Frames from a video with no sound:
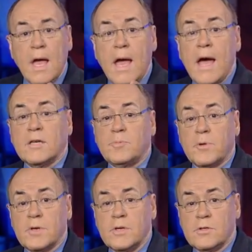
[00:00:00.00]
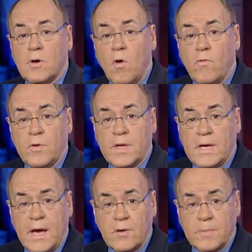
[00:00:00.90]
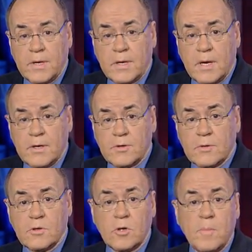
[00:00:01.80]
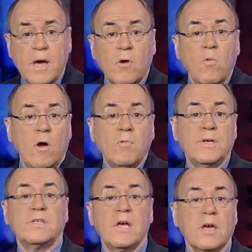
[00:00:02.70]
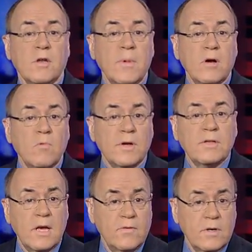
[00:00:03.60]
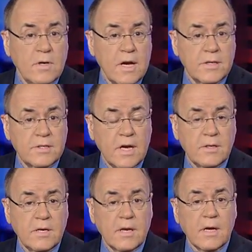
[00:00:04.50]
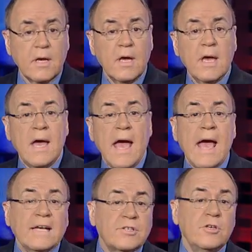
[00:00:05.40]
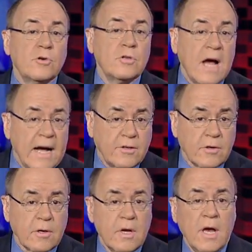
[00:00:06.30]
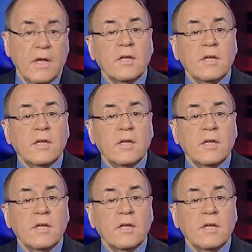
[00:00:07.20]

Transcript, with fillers: aspirin is an over the counter medication. So, no matter what we say, no matter what David and I say today, ask your doctor, an